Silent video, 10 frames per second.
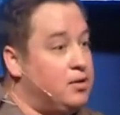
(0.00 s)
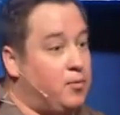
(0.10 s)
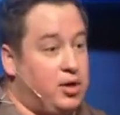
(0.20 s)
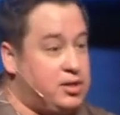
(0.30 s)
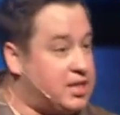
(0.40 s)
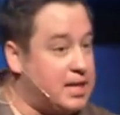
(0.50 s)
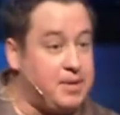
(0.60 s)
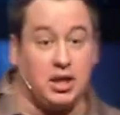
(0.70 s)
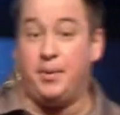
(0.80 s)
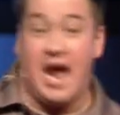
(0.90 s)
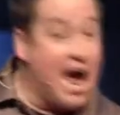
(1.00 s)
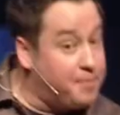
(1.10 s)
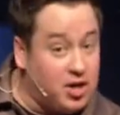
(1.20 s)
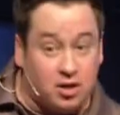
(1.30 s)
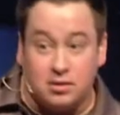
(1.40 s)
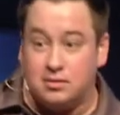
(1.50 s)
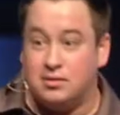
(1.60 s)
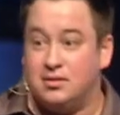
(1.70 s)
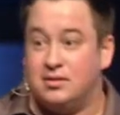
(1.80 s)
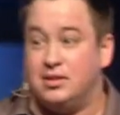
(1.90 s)
well, you tend to be a little bit happier, you
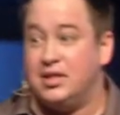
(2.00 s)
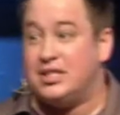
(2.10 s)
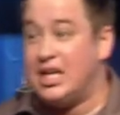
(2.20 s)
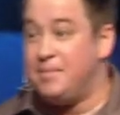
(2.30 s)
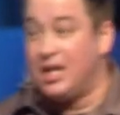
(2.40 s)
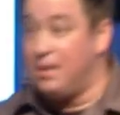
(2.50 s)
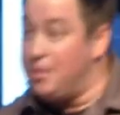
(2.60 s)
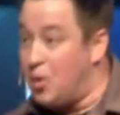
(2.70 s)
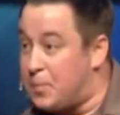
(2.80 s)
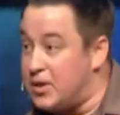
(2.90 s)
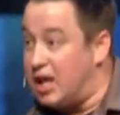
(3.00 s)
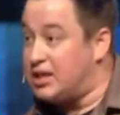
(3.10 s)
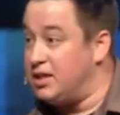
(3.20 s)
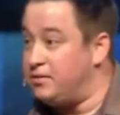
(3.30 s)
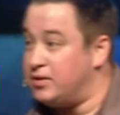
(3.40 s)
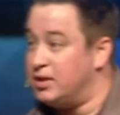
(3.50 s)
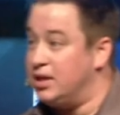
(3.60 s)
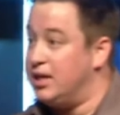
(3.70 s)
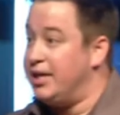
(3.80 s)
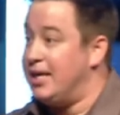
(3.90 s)
tend to be a little bit more productive,
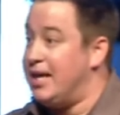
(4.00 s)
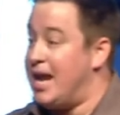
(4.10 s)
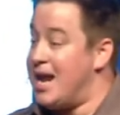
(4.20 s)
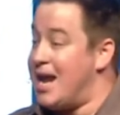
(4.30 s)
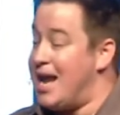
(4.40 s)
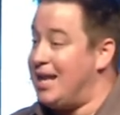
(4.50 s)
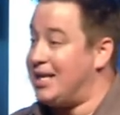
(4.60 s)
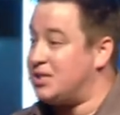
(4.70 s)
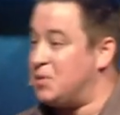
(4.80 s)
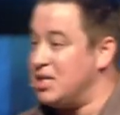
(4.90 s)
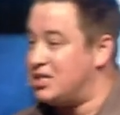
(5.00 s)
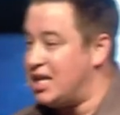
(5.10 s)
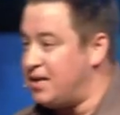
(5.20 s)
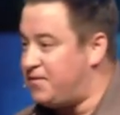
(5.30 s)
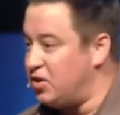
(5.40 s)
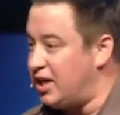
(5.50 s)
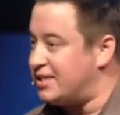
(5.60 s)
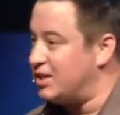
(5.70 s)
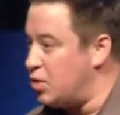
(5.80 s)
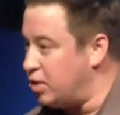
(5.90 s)
and guess what? You tend to feel less
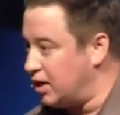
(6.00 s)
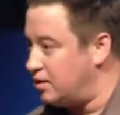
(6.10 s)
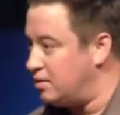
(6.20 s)
lonely.